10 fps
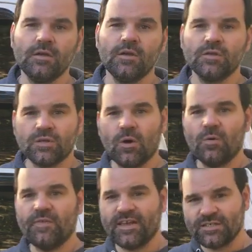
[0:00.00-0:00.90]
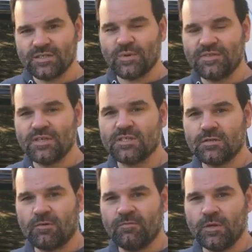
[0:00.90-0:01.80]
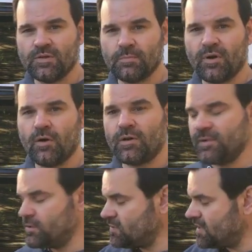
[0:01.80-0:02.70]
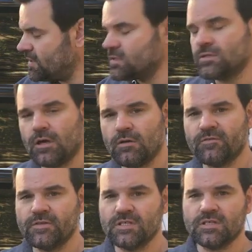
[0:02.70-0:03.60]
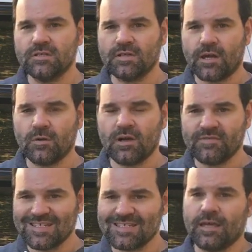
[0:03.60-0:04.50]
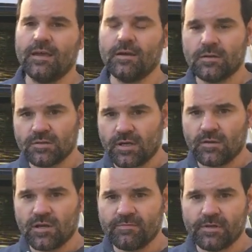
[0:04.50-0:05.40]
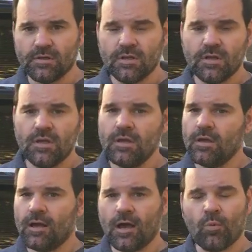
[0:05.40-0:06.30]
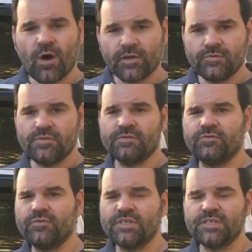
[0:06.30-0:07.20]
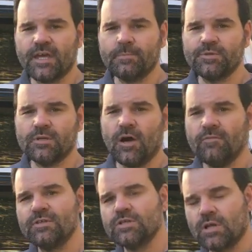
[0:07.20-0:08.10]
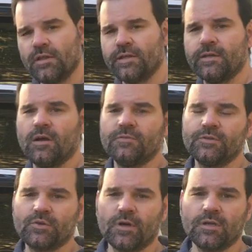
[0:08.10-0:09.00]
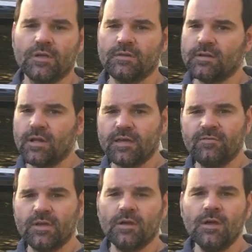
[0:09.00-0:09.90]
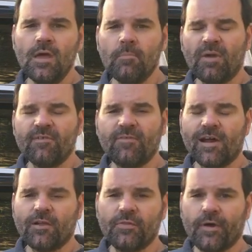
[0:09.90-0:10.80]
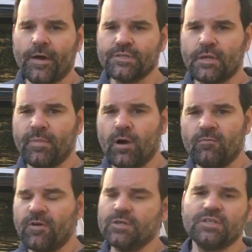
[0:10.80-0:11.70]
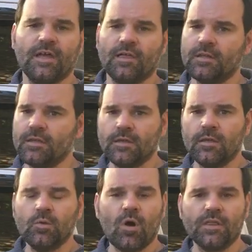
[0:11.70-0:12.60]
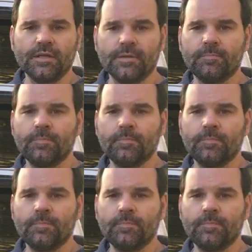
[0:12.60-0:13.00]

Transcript: So this is what this review is about. I'm going to do the install for this tonneau cover, this Tyger tonneau cover. I'll walk you through the steps of installing it on the truck, and then I'll give you my final thoughts about functionality and quality.